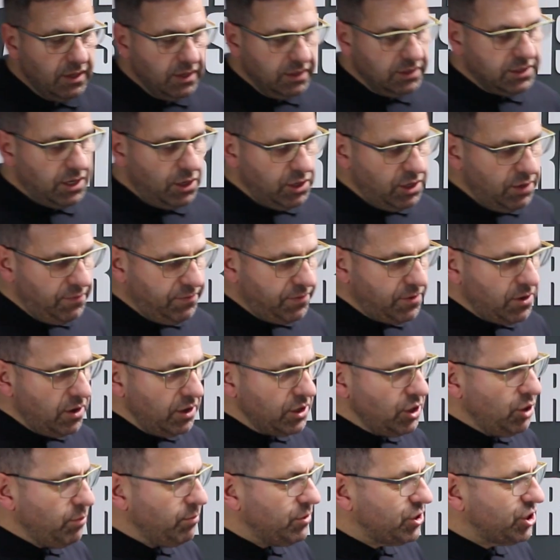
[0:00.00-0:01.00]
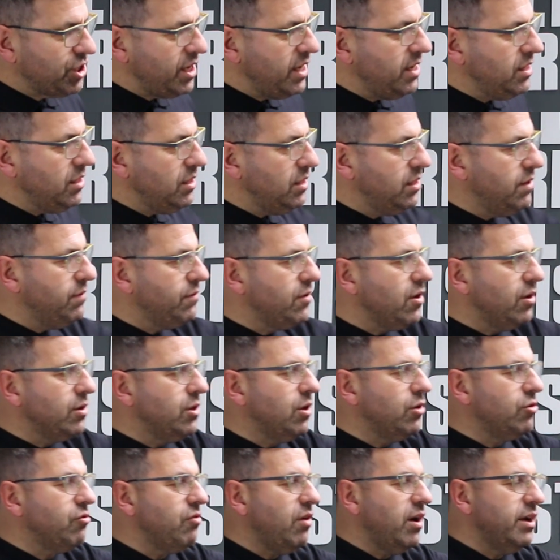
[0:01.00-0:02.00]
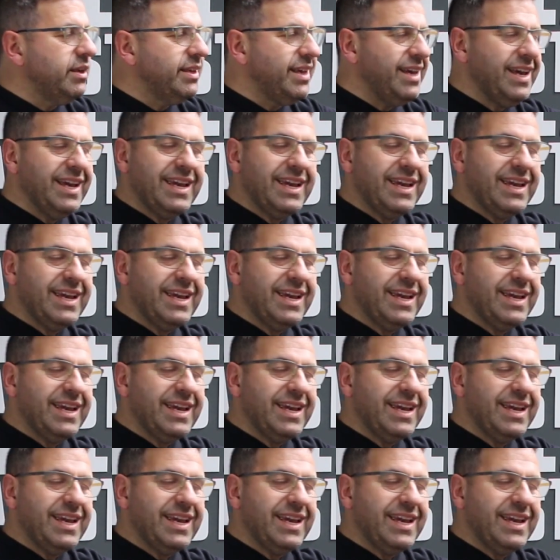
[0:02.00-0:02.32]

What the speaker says: So you've got your machine, you've got your grinder.